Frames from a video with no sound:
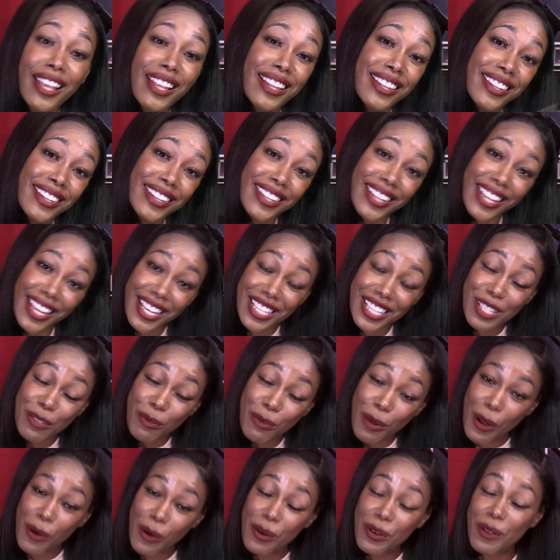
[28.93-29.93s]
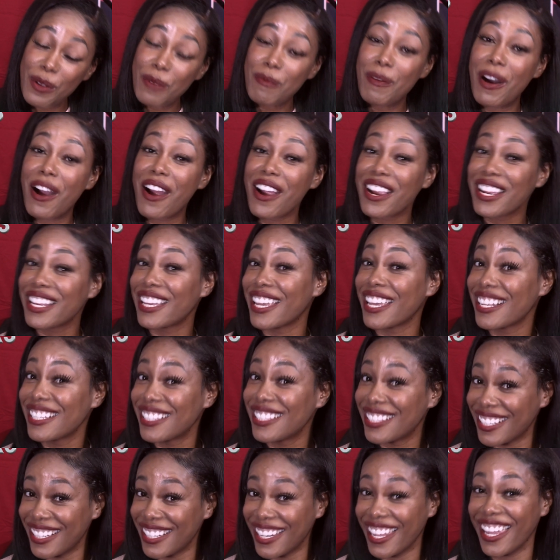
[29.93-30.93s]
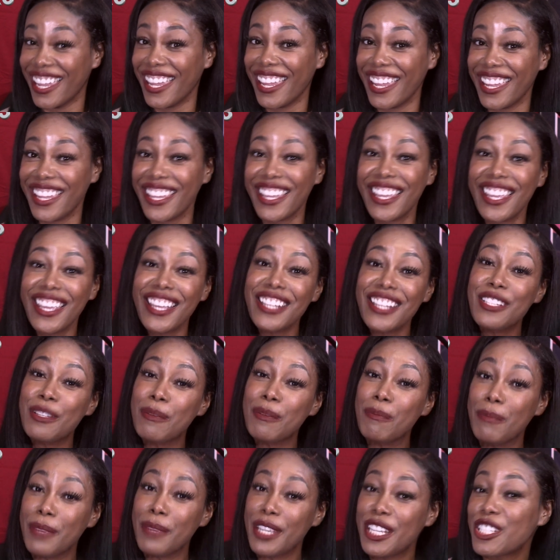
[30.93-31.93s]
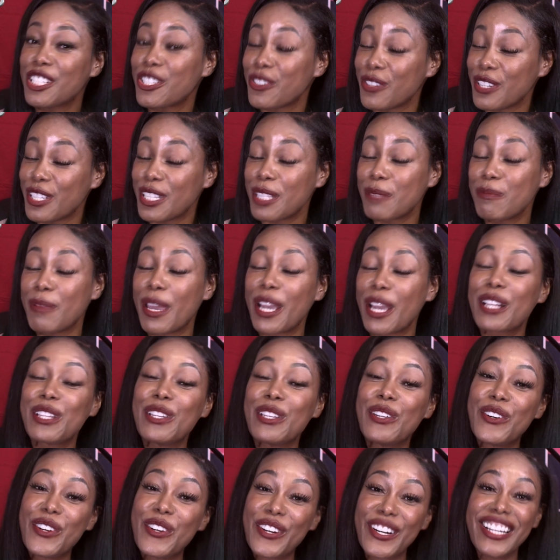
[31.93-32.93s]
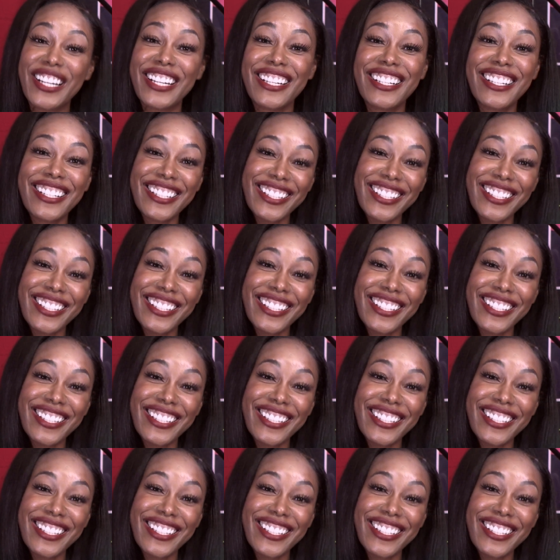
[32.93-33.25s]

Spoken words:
Let's welcome our guest today, Demetrius McLaurin.